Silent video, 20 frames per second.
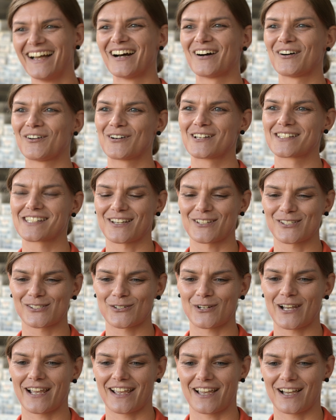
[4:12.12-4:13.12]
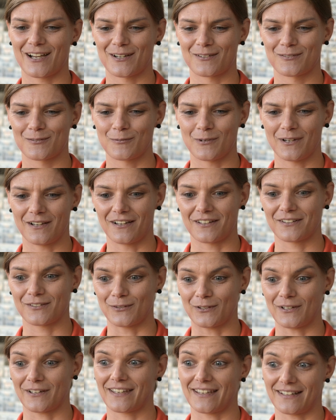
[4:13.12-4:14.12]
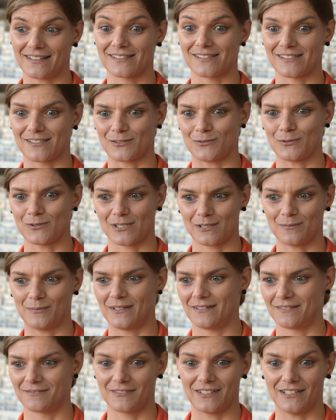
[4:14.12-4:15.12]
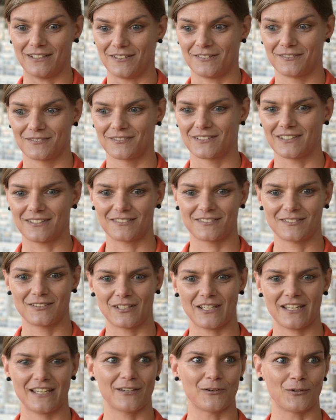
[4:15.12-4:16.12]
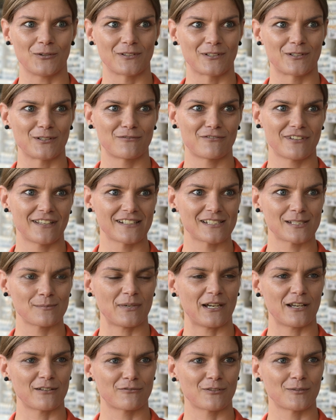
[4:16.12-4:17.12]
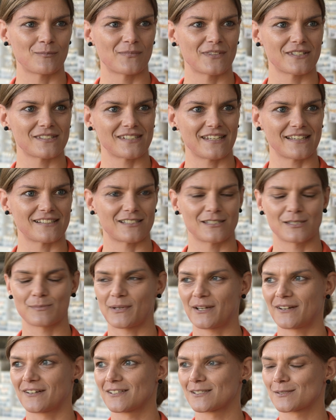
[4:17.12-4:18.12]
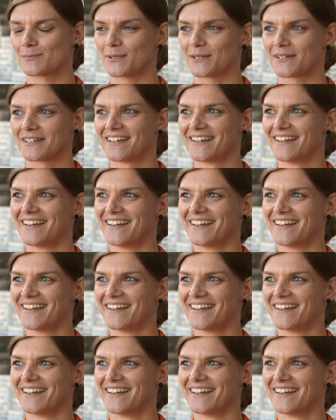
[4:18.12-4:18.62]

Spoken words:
or it's Australia, where I thought, okay, this is awesome, and you hear all the good things apart from the snakes and spiders, but